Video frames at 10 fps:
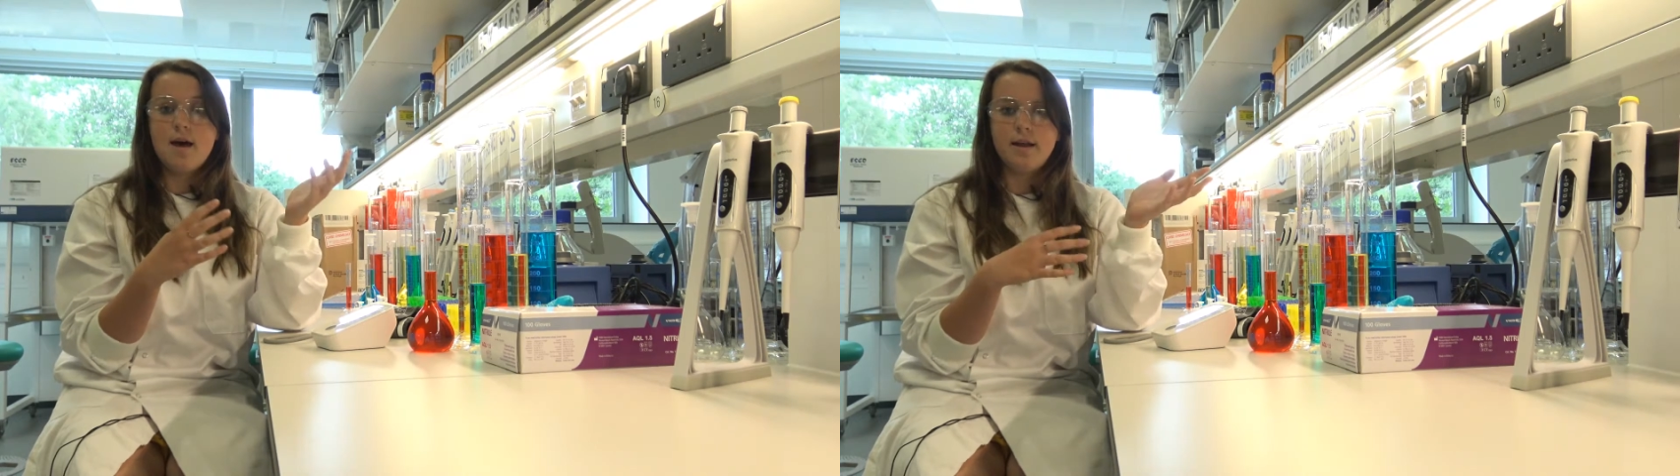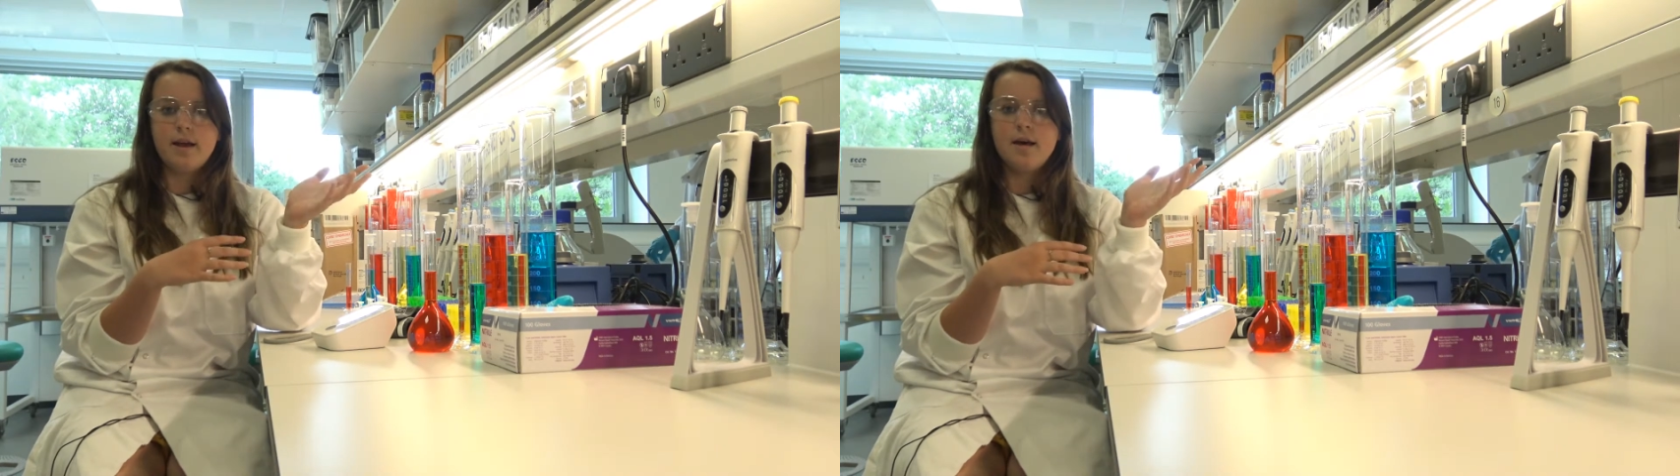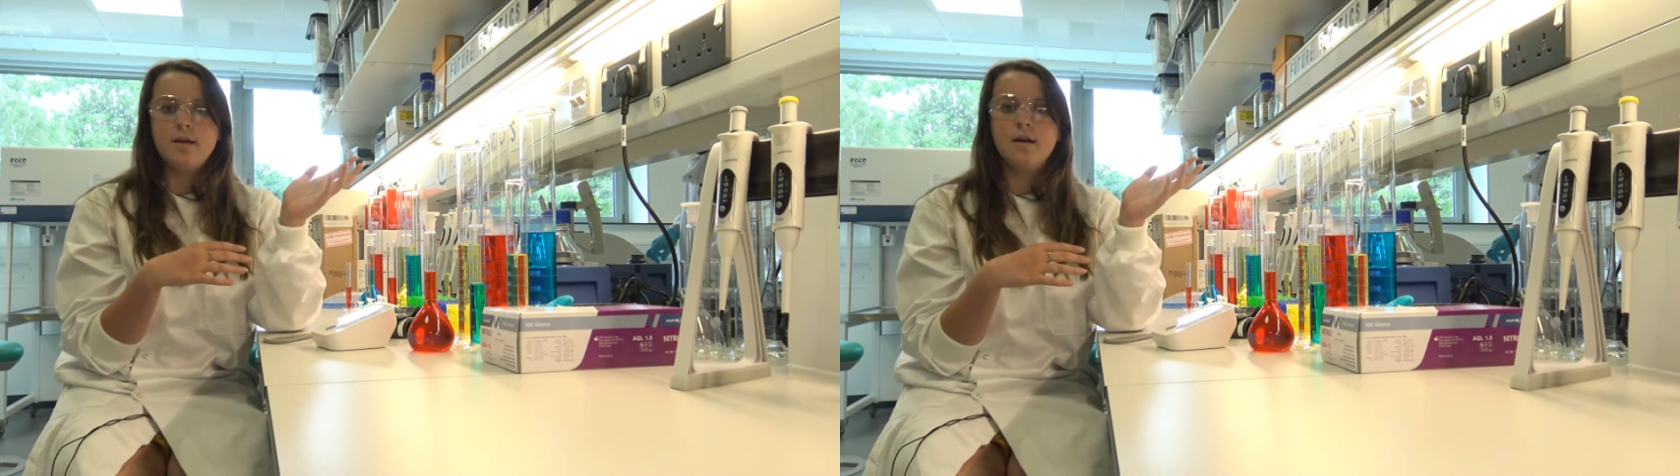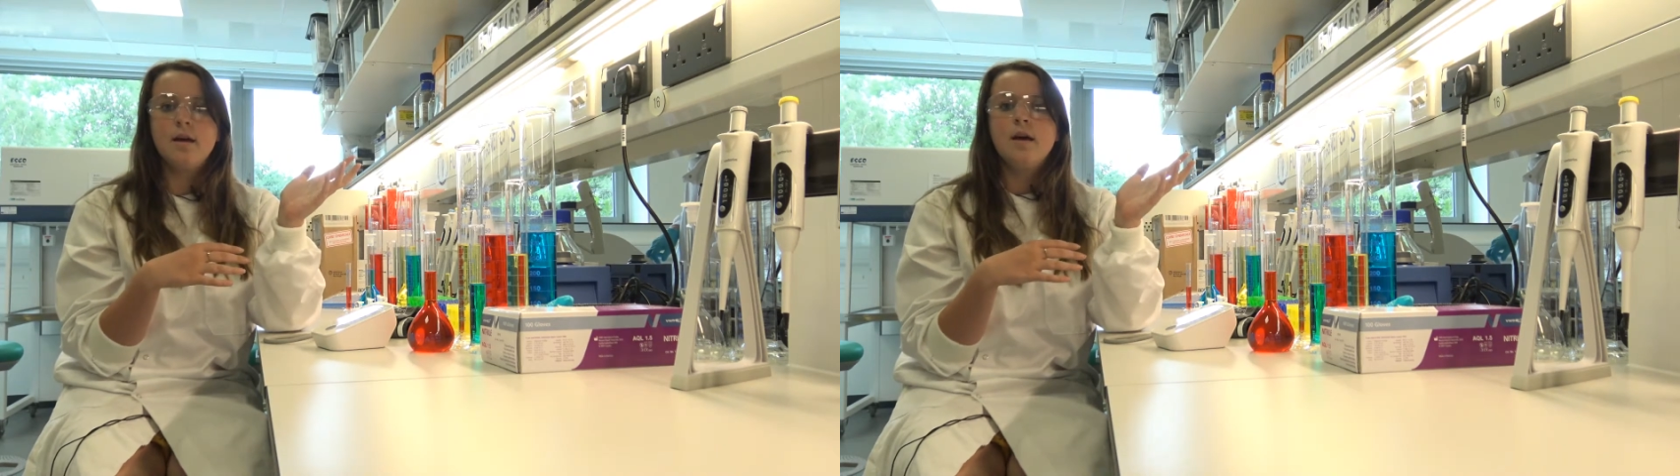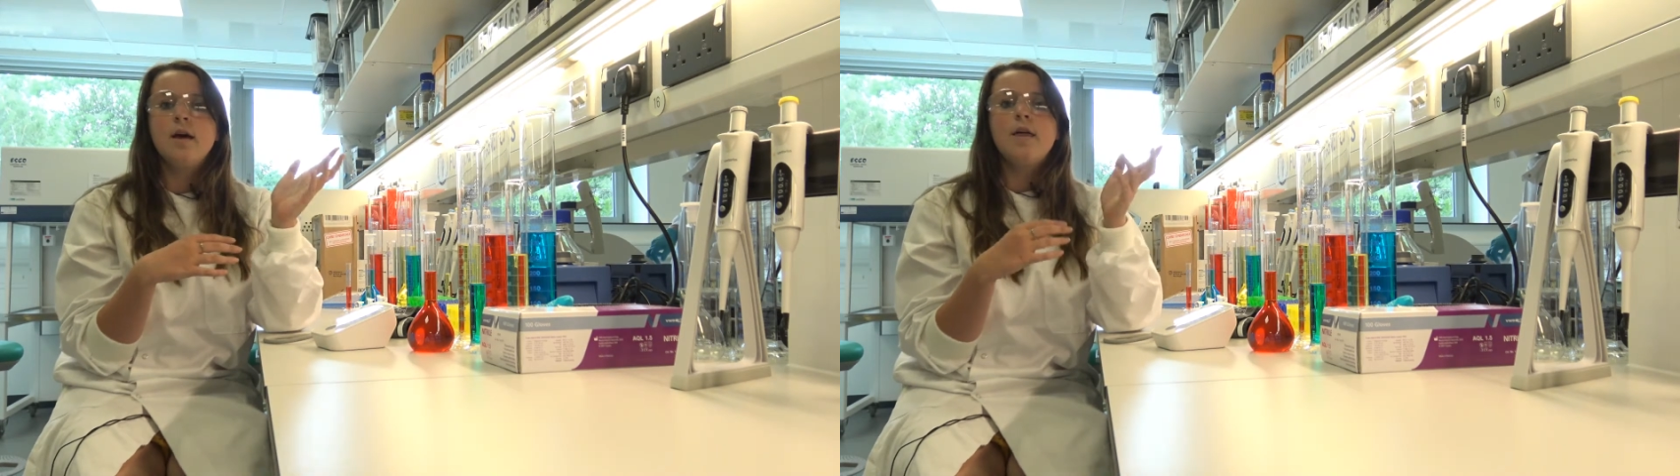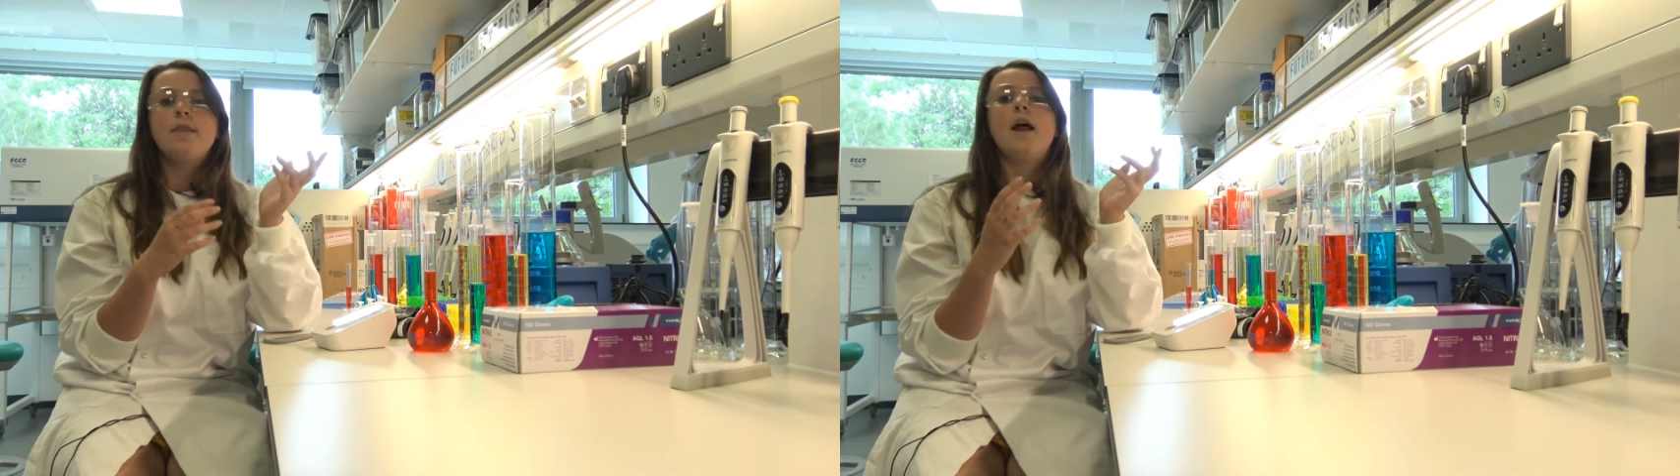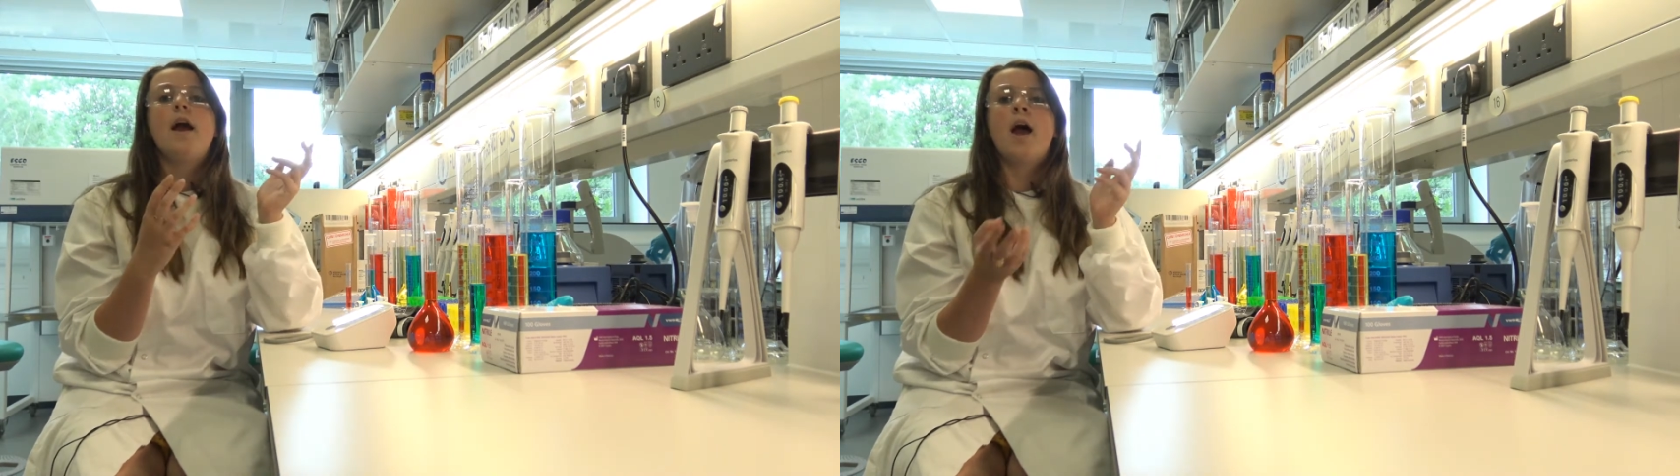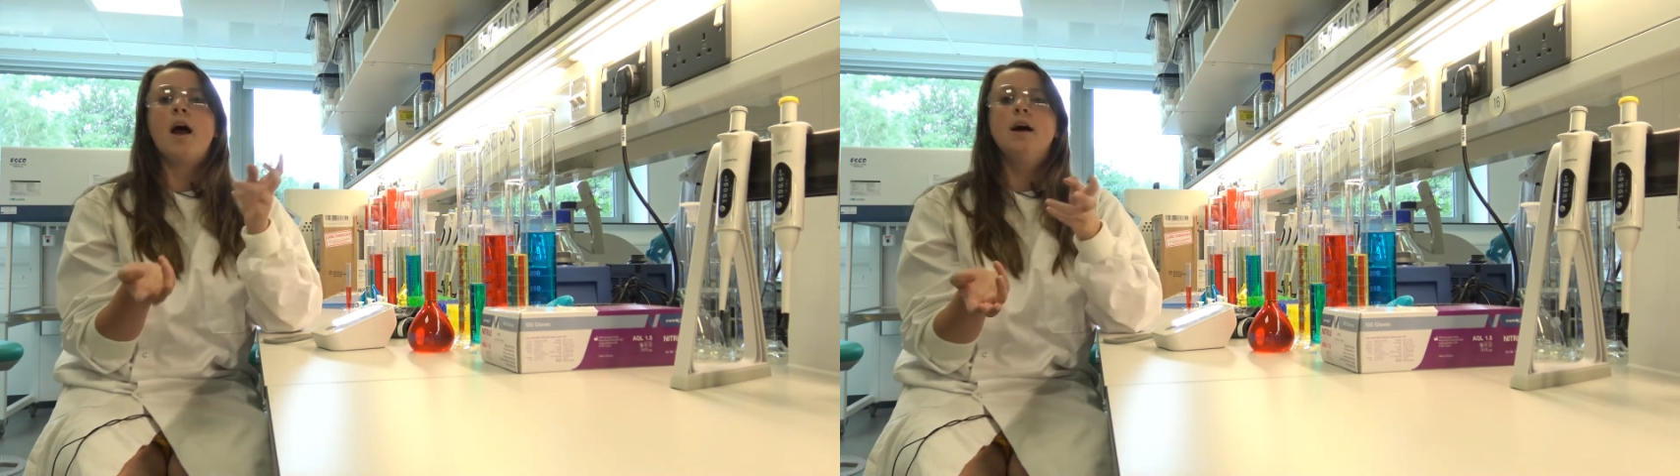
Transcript: earlier, then I